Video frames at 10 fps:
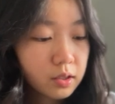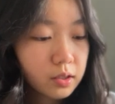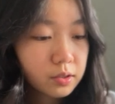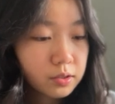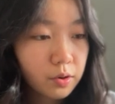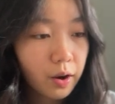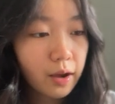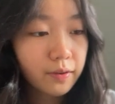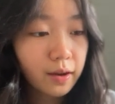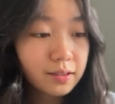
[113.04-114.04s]
So
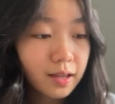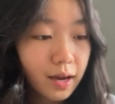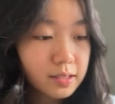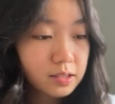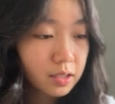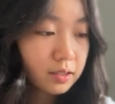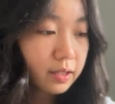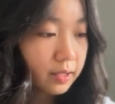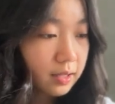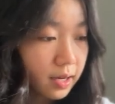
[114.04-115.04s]
I've analyzed
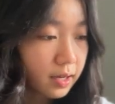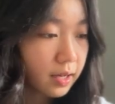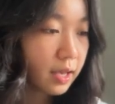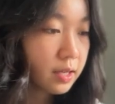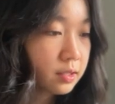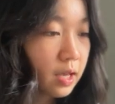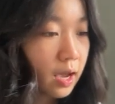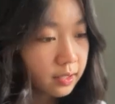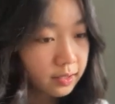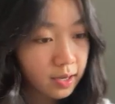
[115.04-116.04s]
Layla and
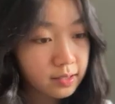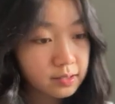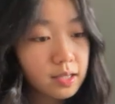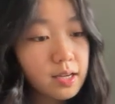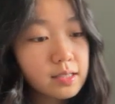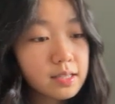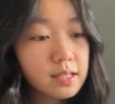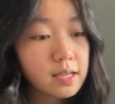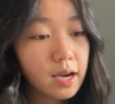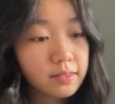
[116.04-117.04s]
Annika's,
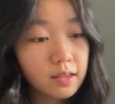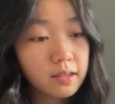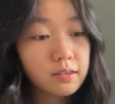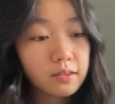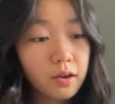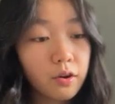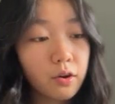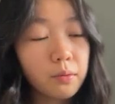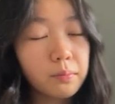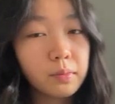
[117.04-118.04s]
since I think
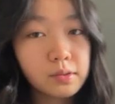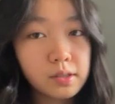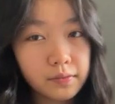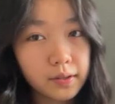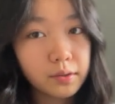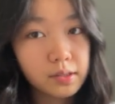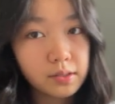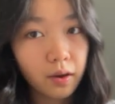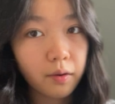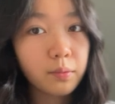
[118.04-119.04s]
their music video is
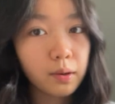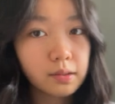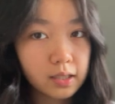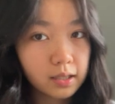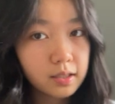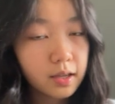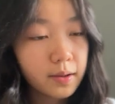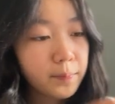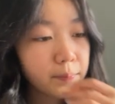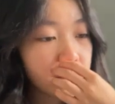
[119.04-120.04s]
very well done.
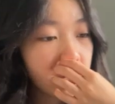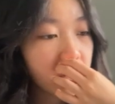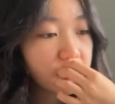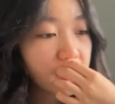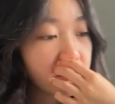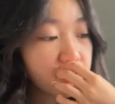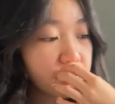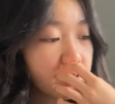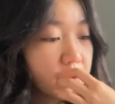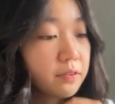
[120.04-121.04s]
They have
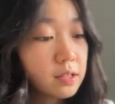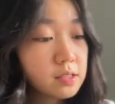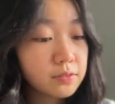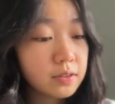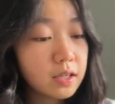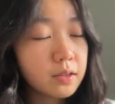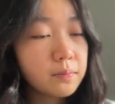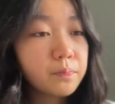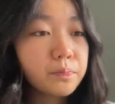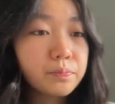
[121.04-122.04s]
effectively
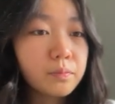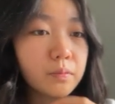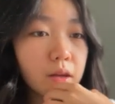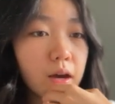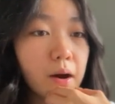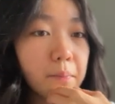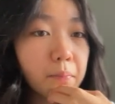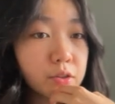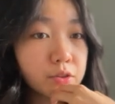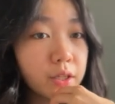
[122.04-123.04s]

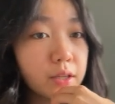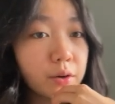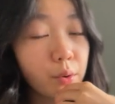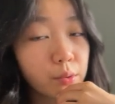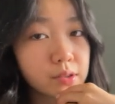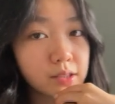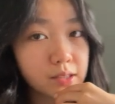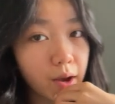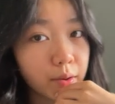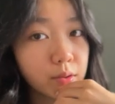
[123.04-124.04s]
portrayed their own
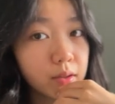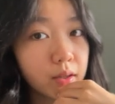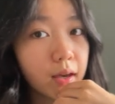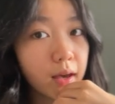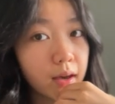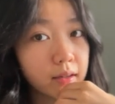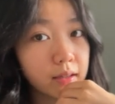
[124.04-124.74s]
style and